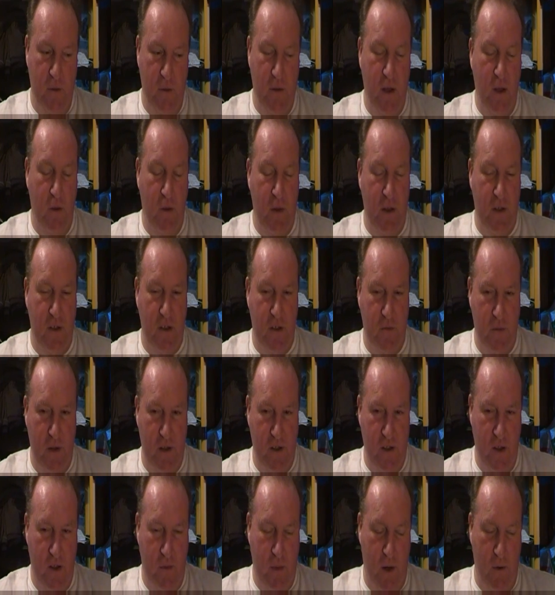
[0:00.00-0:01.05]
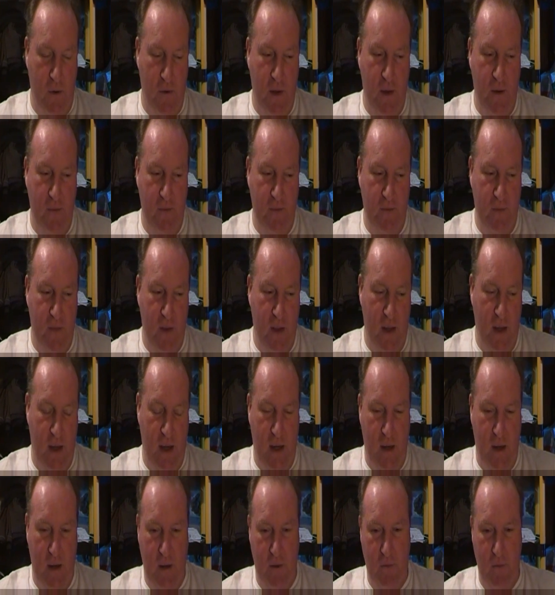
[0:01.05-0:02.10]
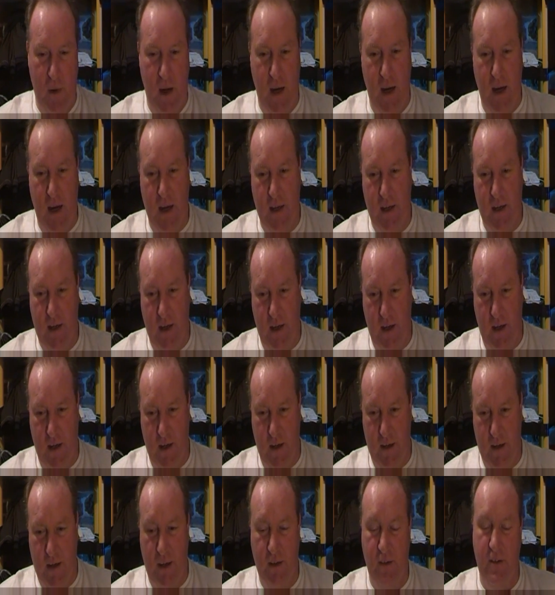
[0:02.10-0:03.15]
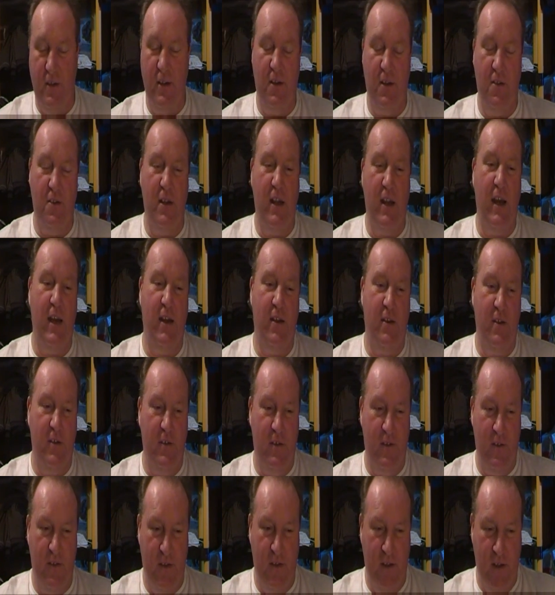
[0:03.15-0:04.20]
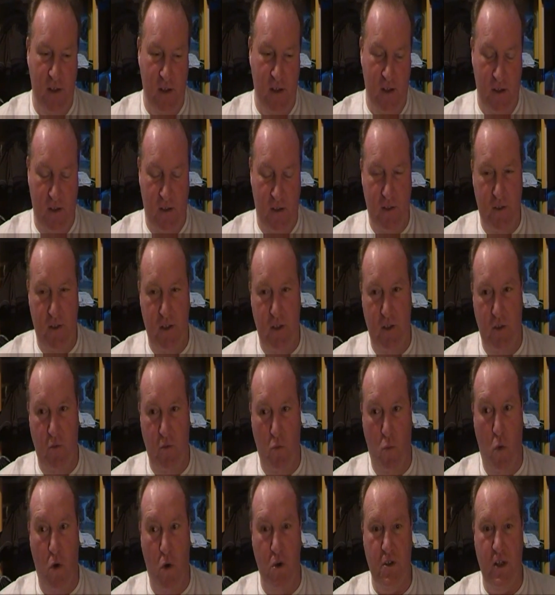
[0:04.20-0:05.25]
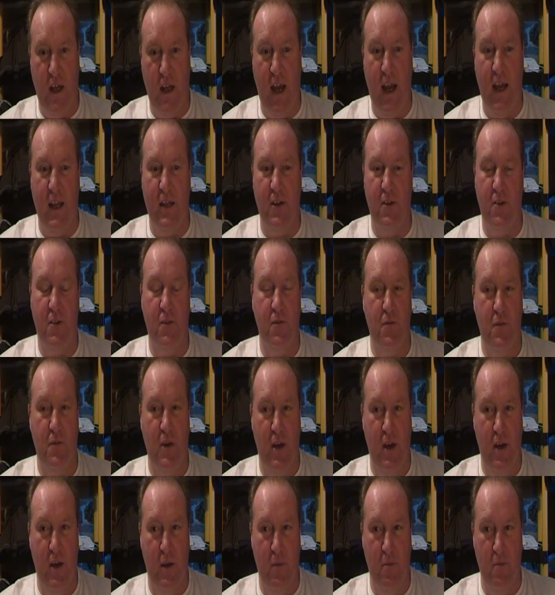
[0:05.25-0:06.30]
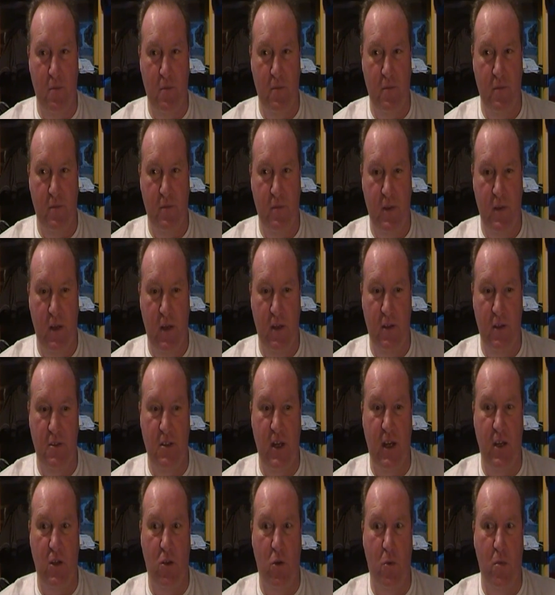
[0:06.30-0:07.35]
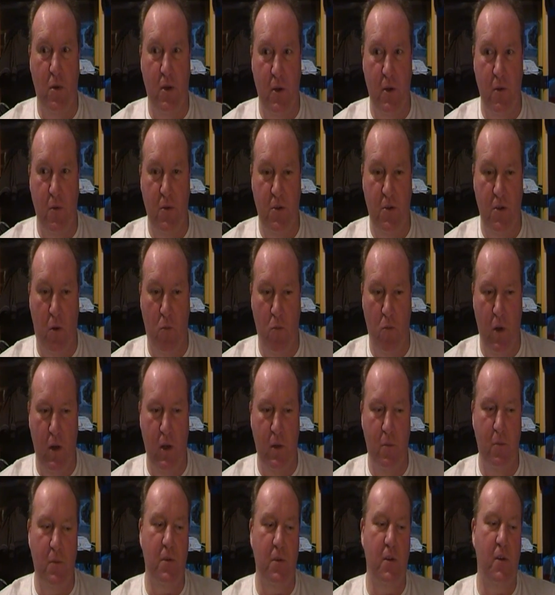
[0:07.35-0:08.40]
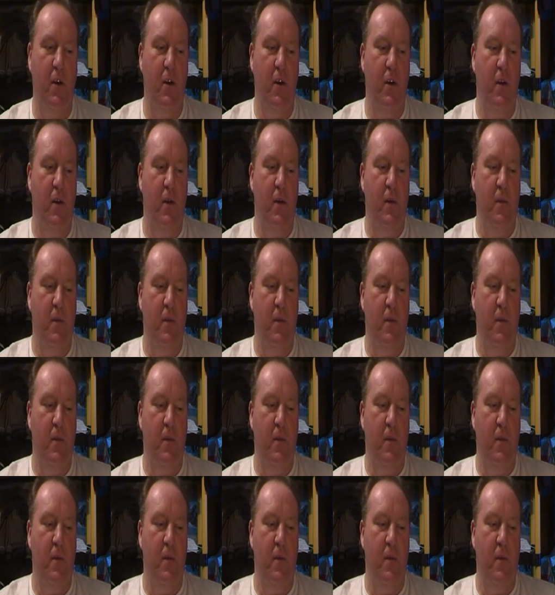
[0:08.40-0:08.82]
She was a little bit suspicious about it, and by 1999 she'd washed the hands of JW, John Williams.